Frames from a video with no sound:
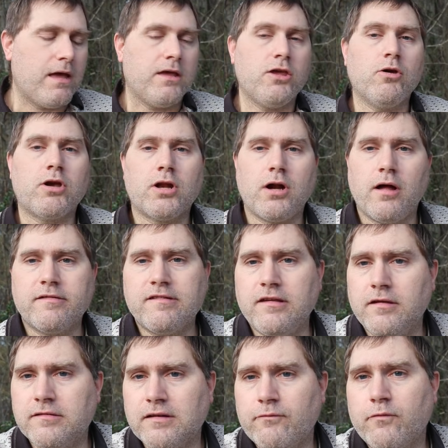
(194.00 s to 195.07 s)
You can also
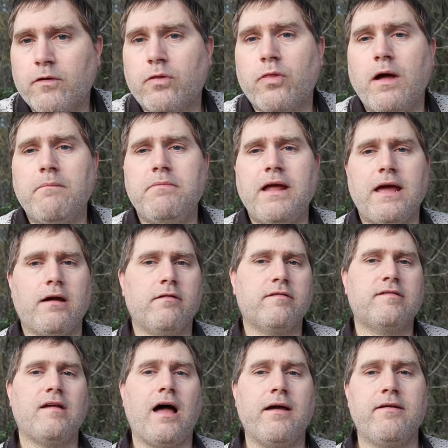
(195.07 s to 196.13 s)
use it for
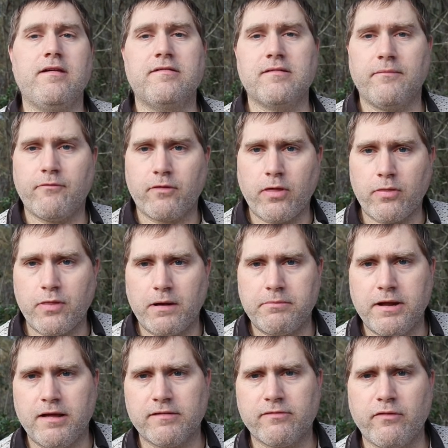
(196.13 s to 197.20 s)
thumbnails. I use them for the
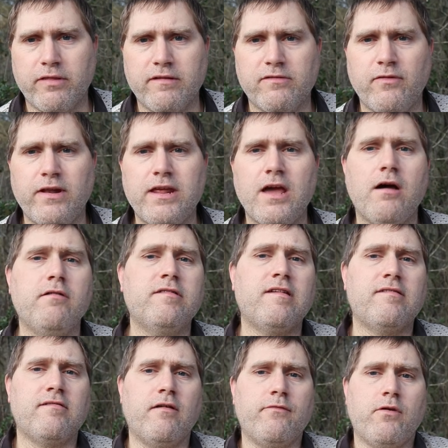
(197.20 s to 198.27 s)
thumbnails for these videos.
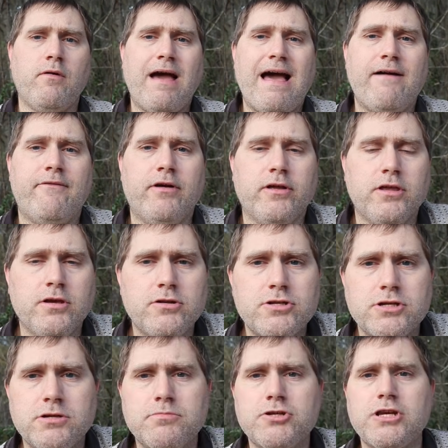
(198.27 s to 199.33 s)
So if you have a
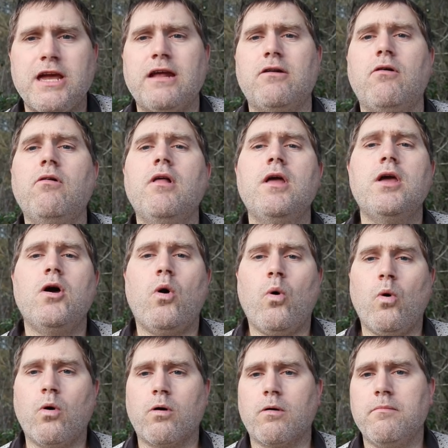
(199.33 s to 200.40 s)
YouTube channel,
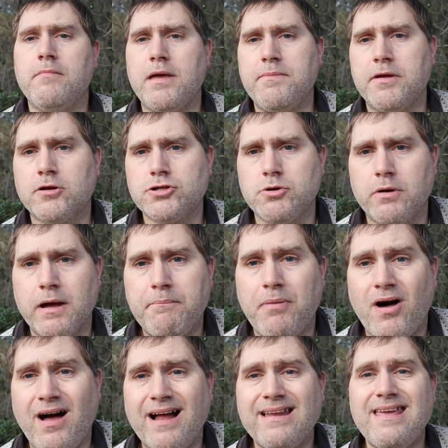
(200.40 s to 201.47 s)
or maybe you're doing a
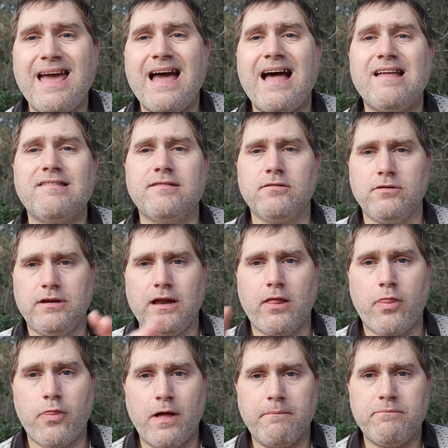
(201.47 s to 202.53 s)
podcast and you need a
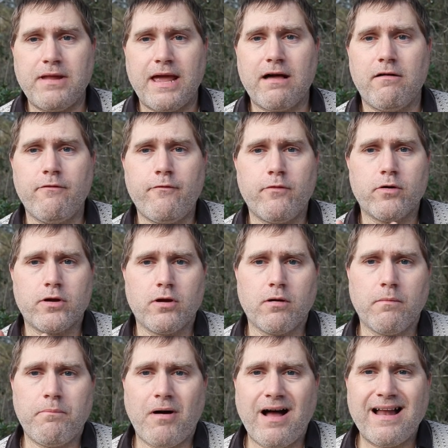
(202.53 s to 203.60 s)
thumbnail for
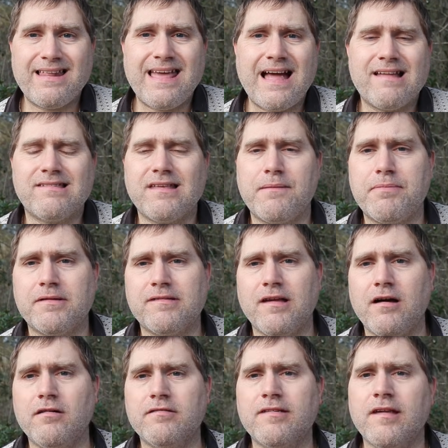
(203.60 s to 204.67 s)
your podcast
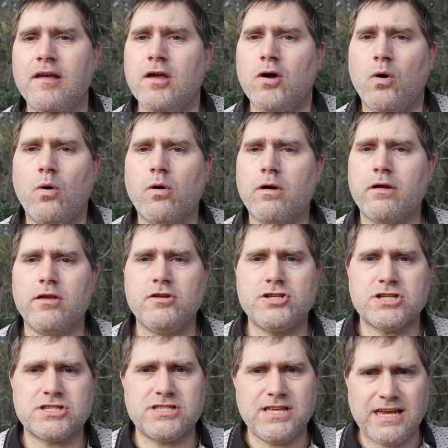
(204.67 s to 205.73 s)
episodes, or you
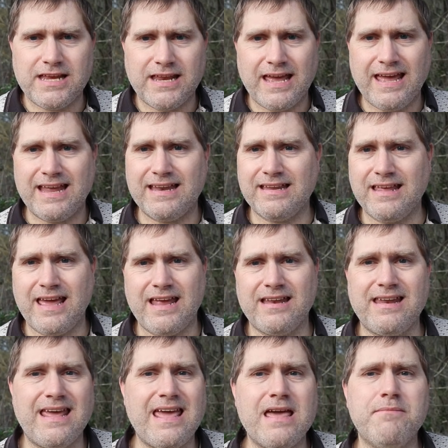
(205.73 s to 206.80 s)
just need
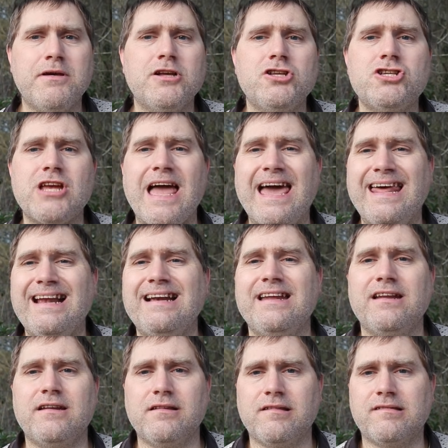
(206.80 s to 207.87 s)
an image
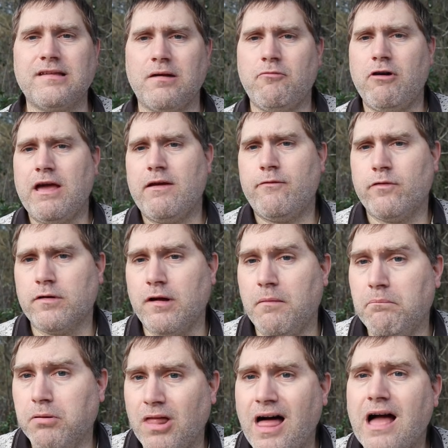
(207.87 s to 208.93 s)
edited in some way for a
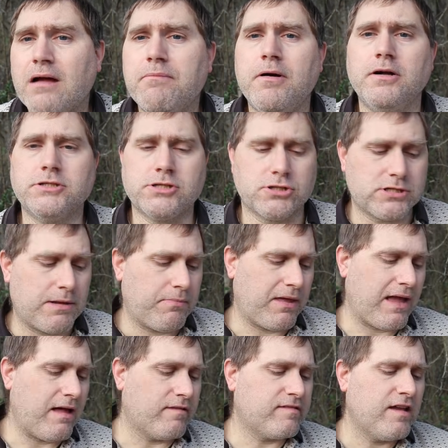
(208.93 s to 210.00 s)
blog post or
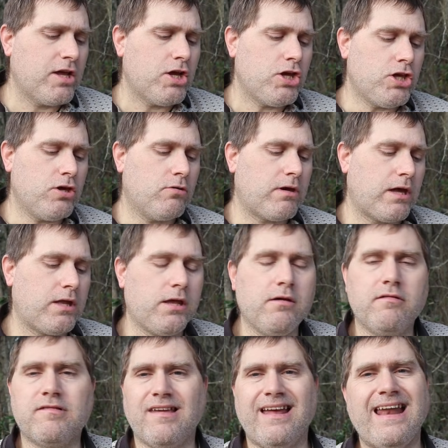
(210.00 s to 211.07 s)
something else, you can
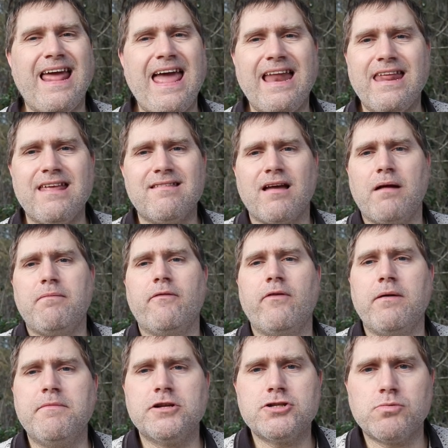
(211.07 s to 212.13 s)
use it. Any type of
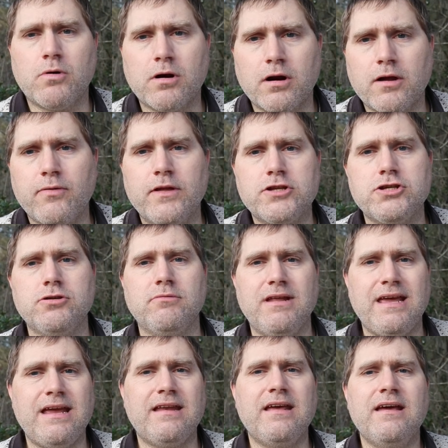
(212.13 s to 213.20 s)
image work that you
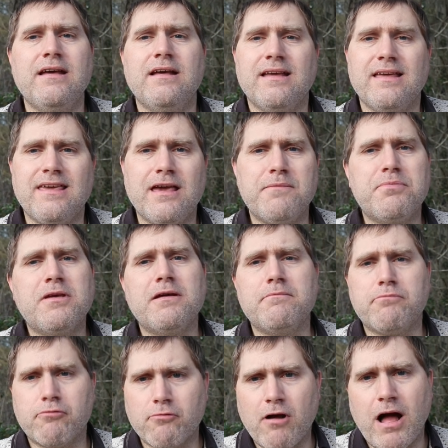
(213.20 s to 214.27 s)
need, GIMP can
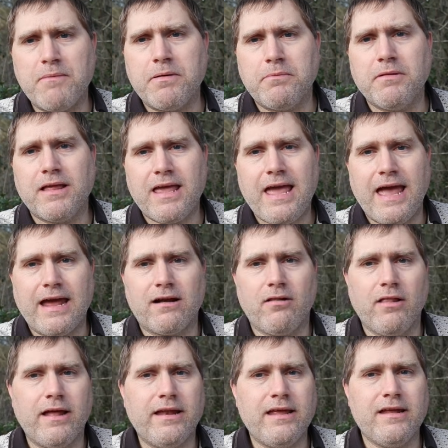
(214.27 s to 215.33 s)
probably
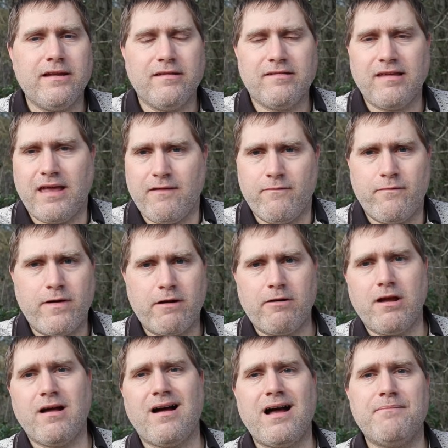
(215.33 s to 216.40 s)
handle it. It is a
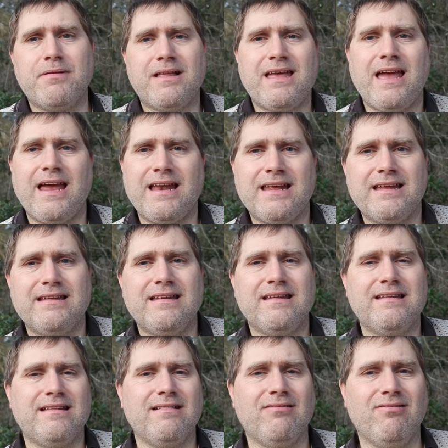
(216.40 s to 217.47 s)
very complicated,
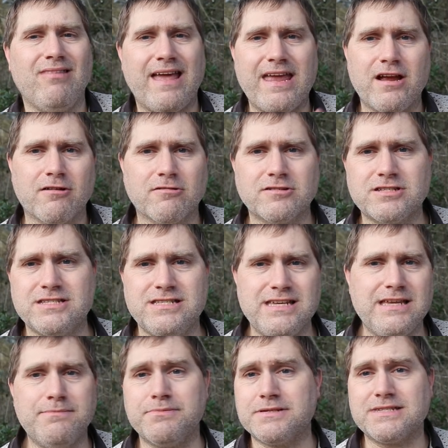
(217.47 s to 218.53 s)
layers
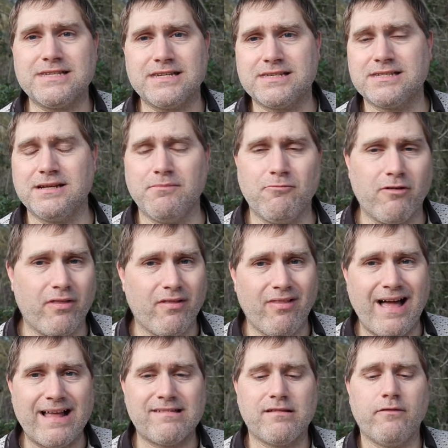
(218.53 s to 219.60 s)
deep system with
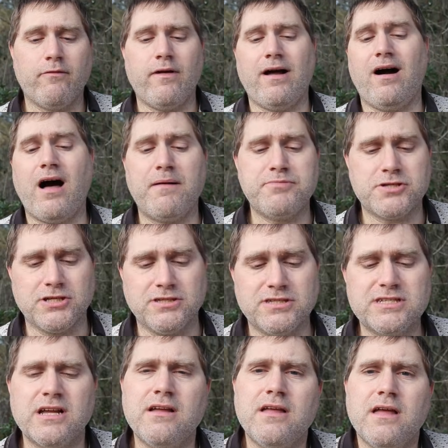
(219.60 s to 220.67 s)
lots of options.